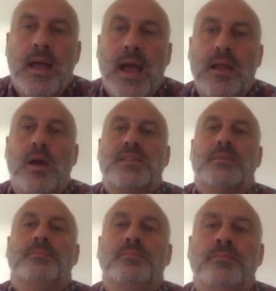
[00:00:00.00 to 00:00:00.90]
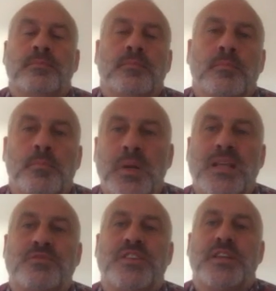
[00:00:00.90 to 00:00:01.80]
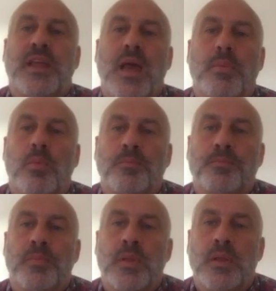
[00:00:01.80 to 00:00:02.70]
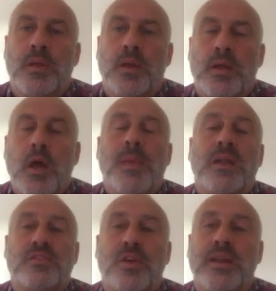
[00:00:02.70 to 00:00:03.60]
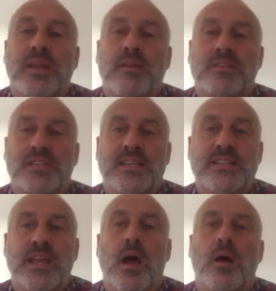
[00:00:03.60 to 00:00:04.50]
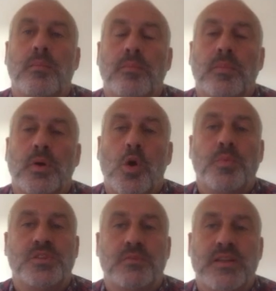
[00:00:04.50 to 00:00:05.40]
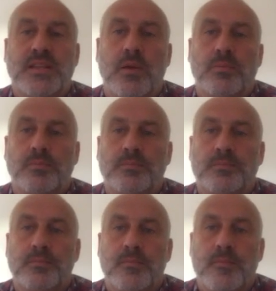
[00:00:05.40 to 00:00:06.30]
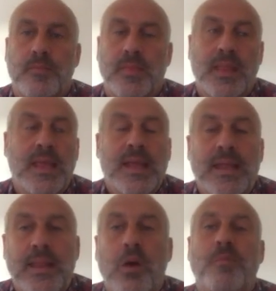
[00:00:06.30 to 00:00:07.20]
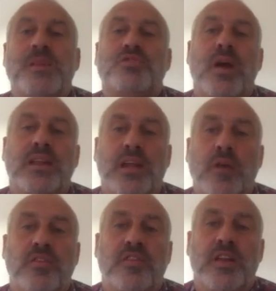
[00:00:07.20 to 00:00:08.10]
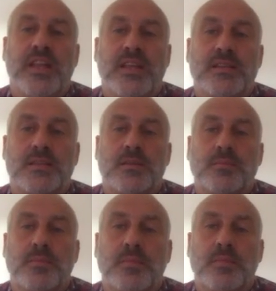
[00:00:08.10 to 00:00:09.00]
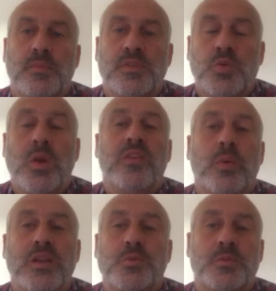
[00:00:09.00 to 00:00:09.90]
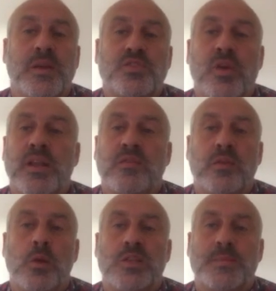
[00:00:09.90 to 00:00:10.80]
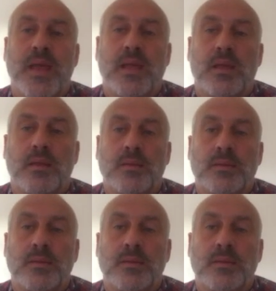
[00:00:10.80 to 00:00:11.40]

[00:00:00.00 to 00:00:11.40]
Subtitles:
Hello guys, my name's Richard Campbell and I'm head of trading here at CTR, Corporate to Retail. Now I've been trading over 30 years, 20 of which were spent trading for Lloyds Bank.